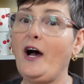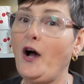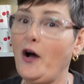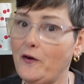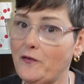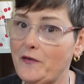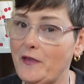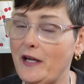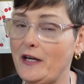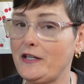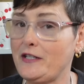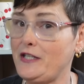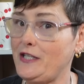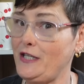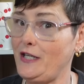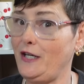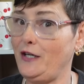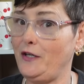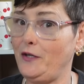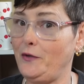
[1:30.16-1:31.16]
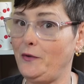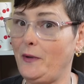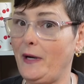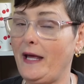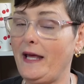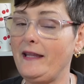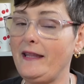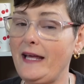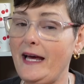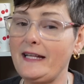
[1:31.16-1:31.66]
Over there too.
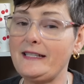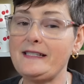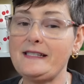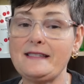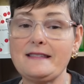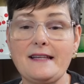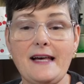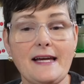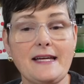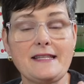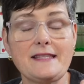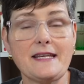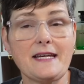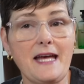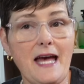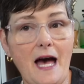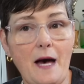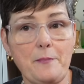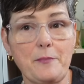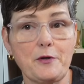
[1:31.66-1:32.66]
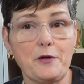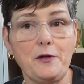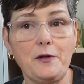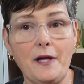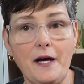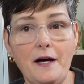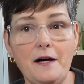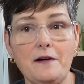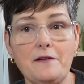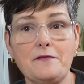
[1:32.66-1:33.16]
And that's like the capital
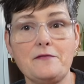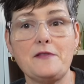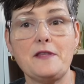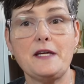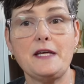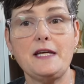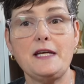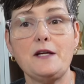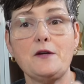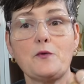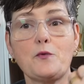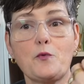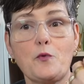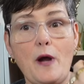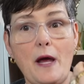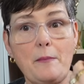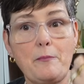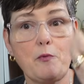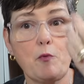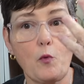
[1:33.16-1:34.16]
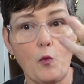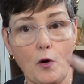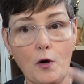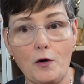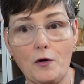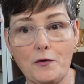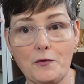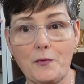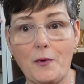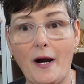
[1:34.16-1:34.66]
of the rep
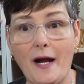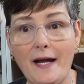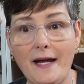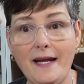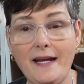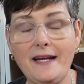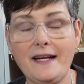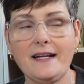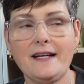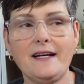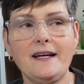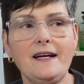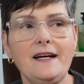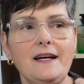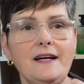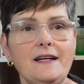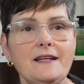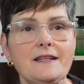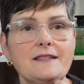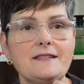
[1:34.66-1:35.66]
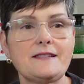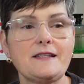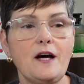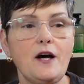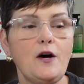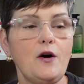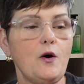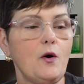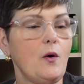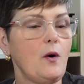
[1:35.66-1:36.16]
world, right?
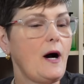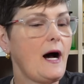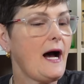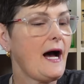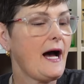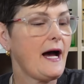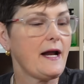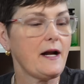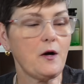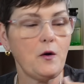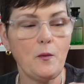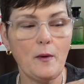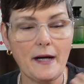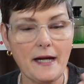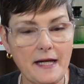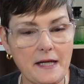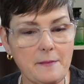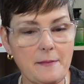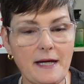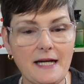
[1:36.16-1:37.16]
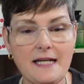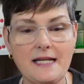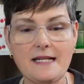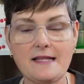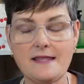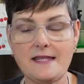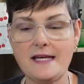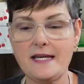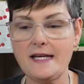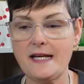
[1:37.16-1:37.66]
So I don't want anybody to
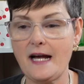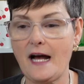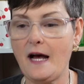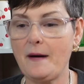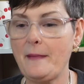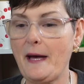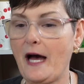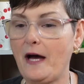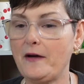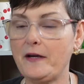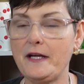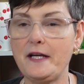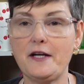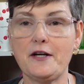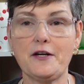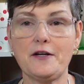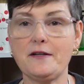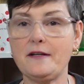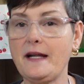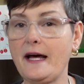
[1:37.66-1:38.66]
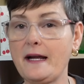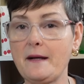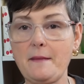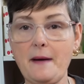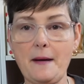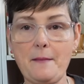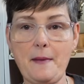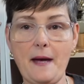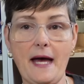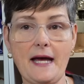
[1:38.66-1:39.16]
think I'm out here. None of
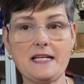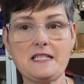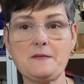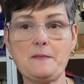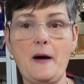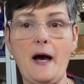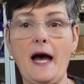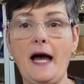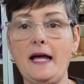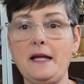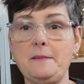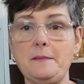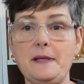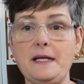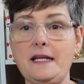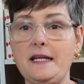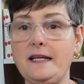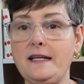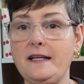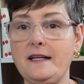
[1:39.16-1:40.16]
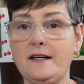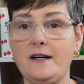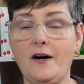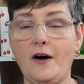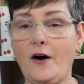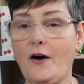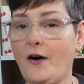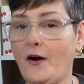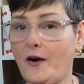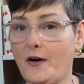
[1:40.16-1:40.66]
my bags behind me
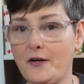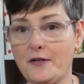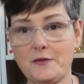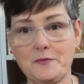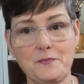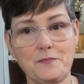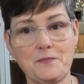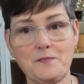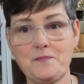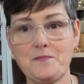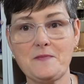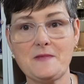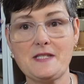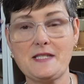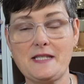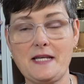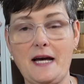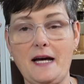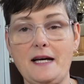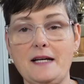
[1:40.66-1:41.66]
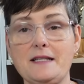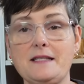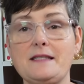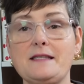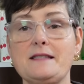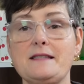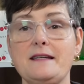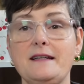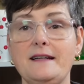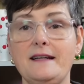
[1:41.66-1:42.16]
are
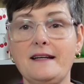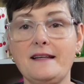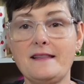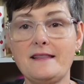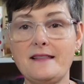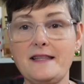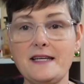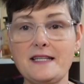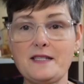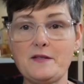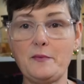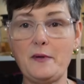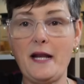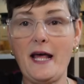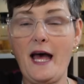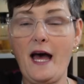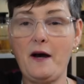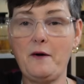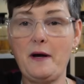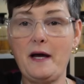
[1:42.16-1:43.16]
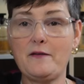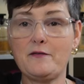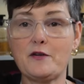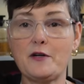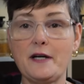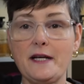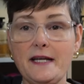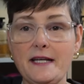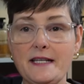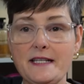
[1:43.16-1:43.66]
sus. This one, however,
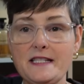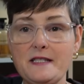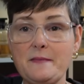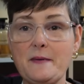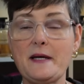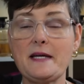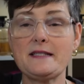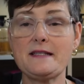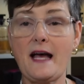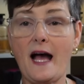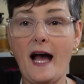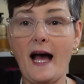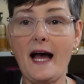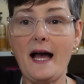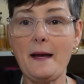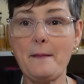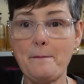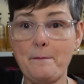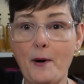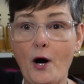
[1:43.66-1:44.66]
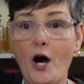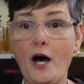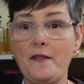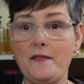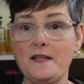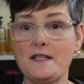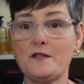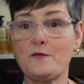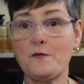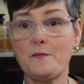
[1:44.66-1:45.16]
is because I bought
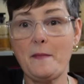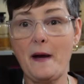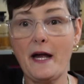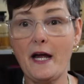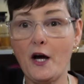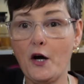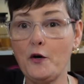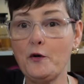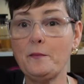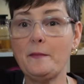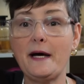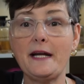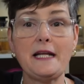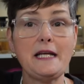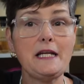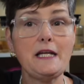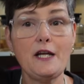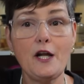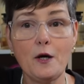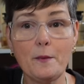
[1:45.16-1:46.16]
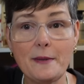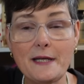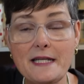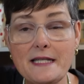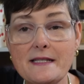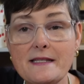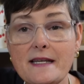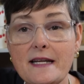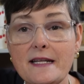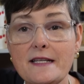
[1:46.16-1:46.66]
this with my own money. Nobody
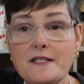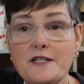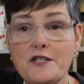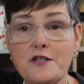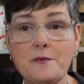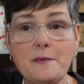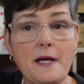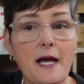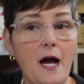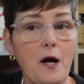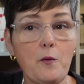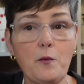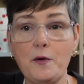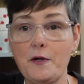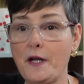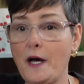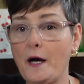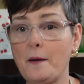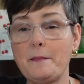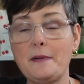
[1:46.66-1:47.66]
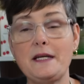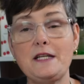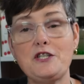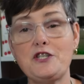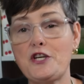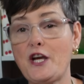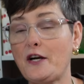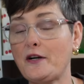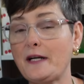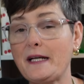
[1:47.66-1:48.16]
sent it to me. I will not be
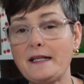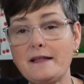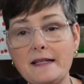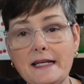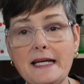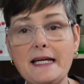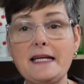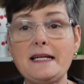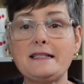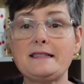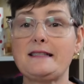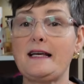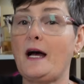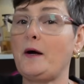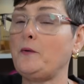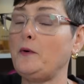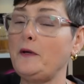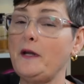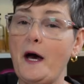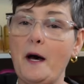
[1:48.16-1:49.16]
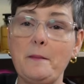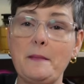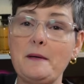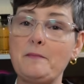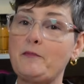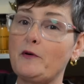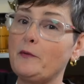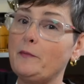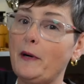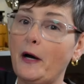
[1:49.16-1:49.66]
sharing links. I will not be
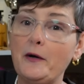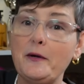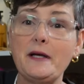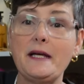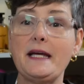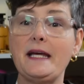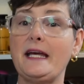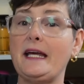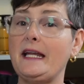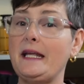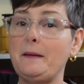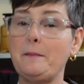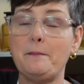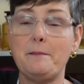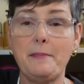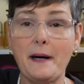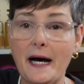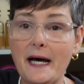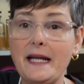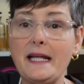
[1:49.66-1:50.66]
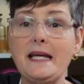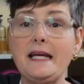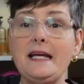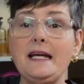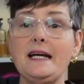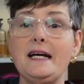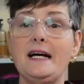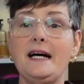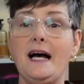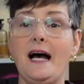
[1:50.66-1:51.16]
promoting
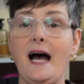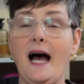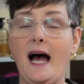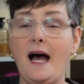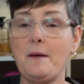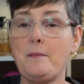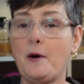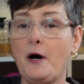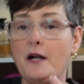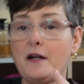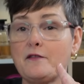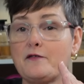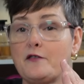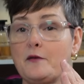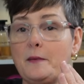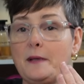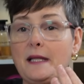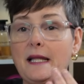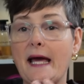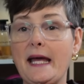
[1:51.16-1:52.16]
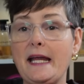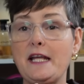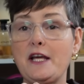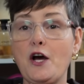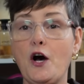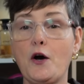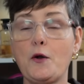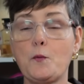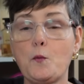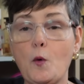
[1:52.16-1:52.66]
anybody. I bought it from a lady
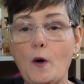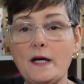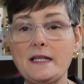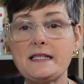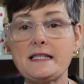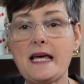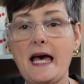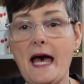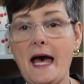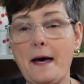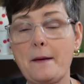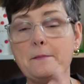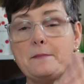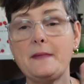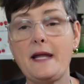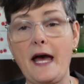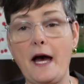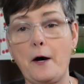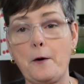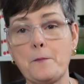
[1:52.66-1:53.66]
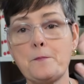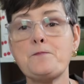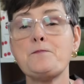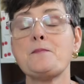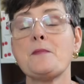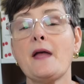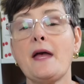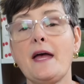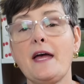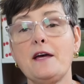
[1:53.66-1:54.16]
on WhatsApp. Now,
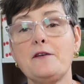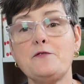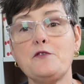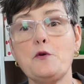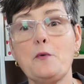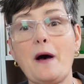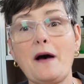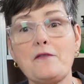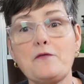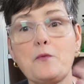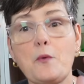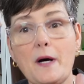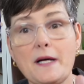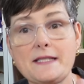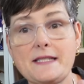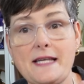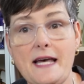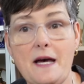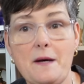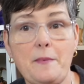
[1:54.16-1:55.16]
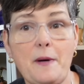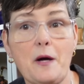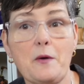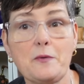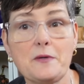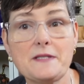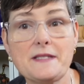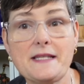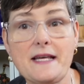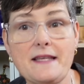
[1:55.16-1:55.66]
if you have WhatsApp, I
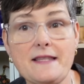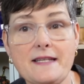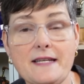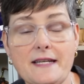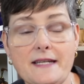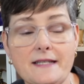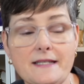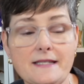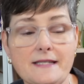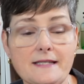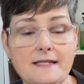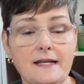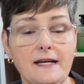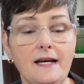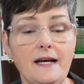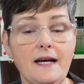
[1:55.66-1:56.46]
will say this.